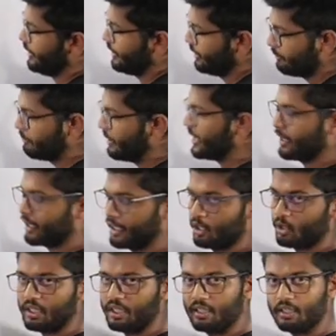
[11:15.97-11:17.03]
In binary,
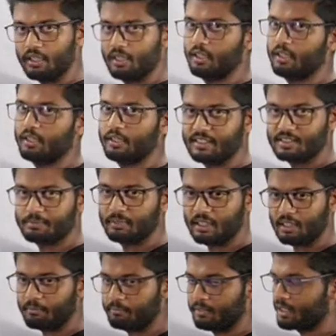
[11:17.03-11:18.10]
not in the decimal
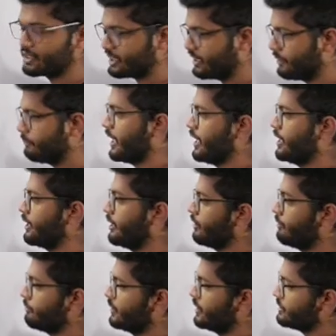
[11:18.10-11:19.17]
numbers, in binary
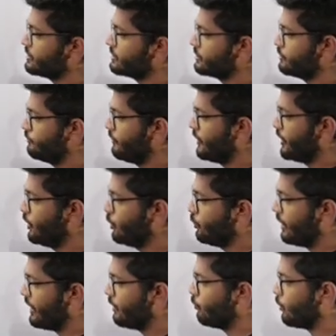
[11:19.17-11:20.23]
numbers, when
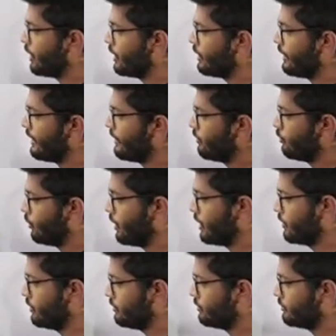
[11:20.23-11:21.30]
you add 1 and
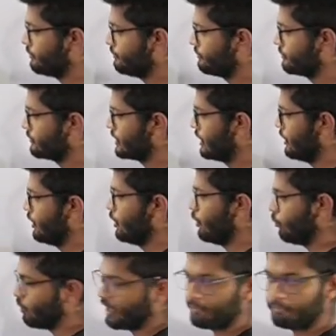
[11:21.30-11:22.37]
1,
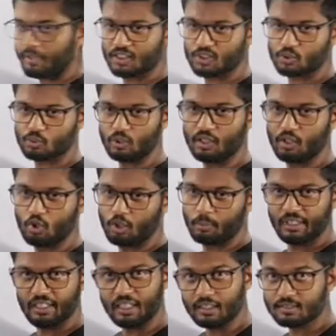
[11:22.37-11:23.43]
1 plus 1,
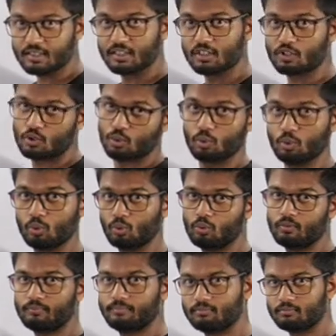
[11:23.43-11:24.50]
normally answer is 2.
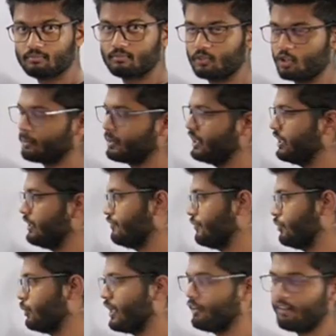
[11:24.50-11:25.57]
Normally, if
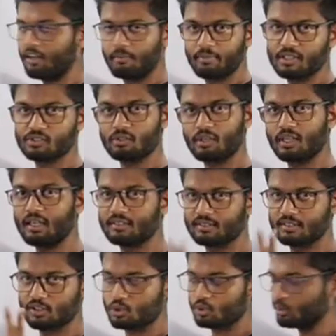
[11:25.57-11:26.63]
you add 1 plus 1,
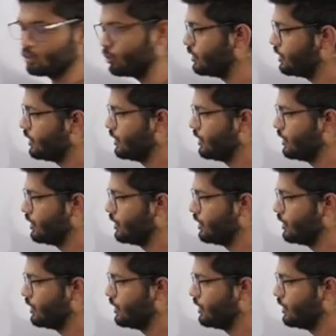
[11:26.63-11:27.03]
answer is 2.